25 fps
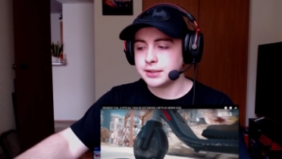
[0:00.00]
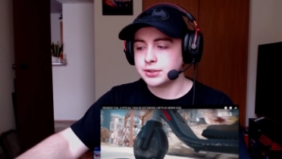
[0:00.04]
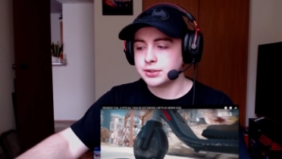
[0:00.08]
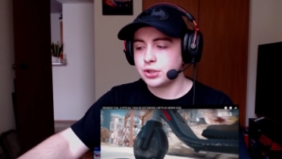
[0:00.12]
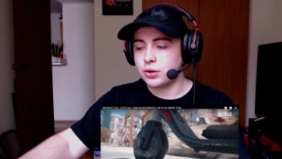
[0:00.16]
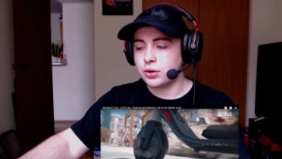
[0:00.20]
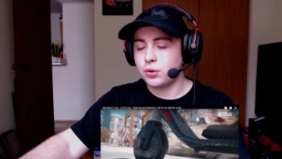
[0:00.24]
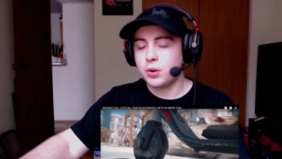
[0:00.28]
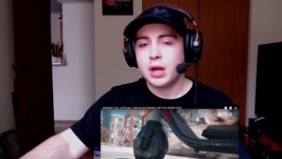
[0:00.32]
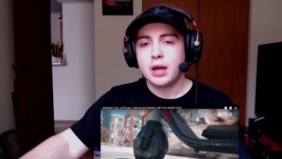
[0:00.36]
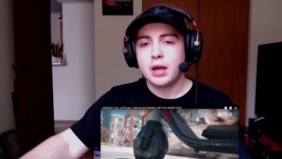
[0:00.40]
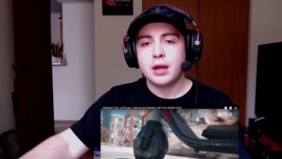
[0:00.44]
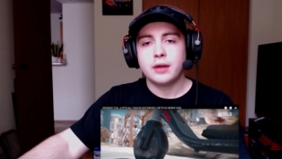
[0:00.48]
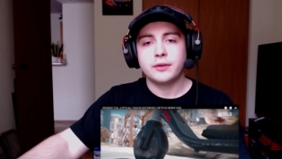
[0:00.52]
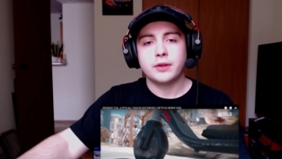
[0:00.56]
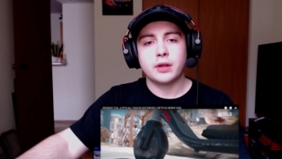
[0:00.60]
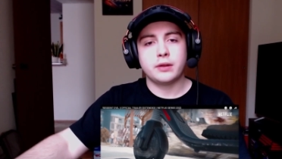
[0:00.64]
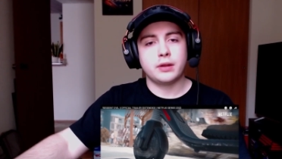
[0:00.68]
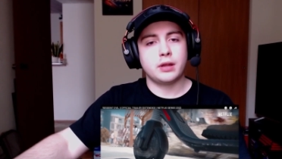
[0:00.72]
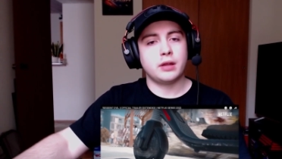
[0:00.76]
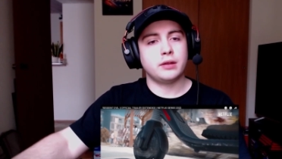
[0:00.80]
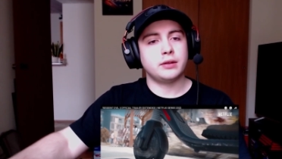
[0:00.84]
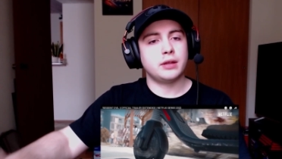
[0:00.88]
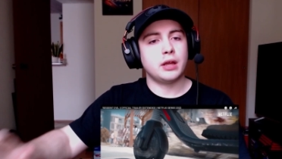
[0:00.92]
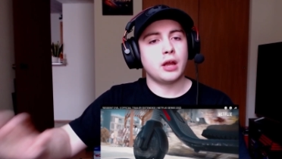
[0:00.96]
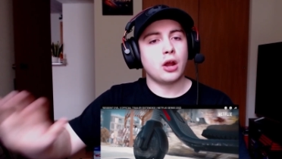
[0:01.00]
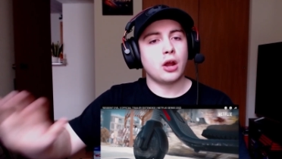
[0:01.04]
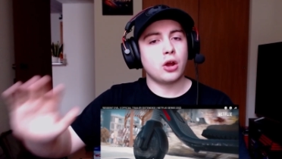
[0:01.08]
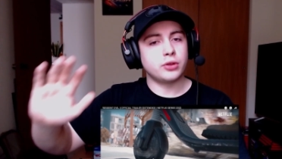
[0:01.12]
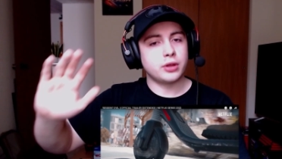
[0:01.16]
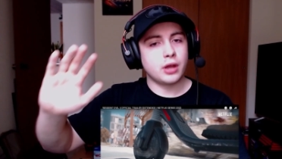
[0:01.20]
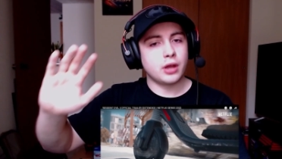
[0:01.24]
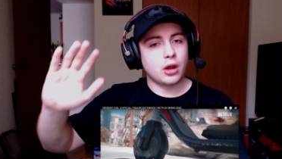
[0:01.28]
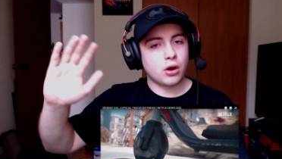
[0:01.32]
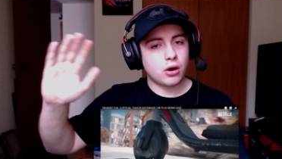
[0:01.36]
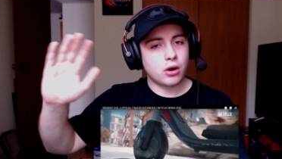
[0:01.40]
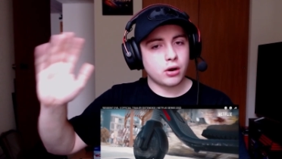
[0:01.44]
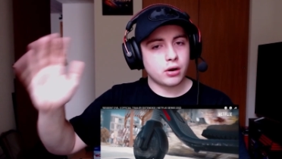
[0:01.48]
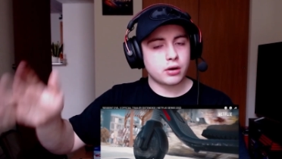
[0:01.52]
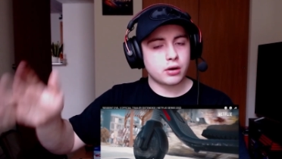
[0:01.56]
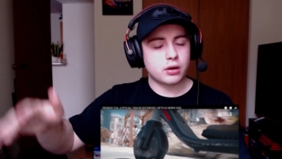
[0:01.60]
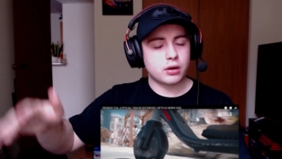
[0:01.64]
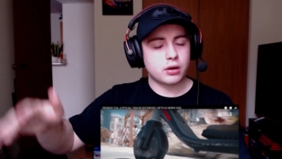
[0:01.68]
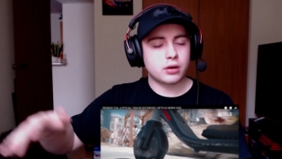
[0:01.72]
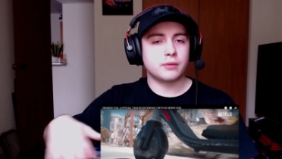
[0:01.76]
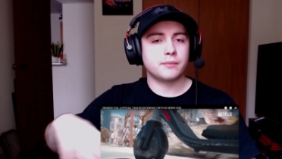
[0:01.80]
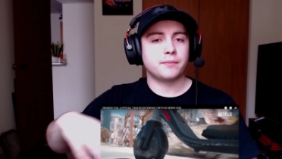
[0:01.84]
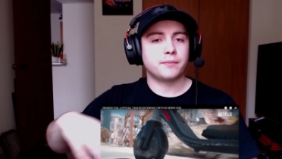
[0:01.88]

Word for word: So they they they, they are,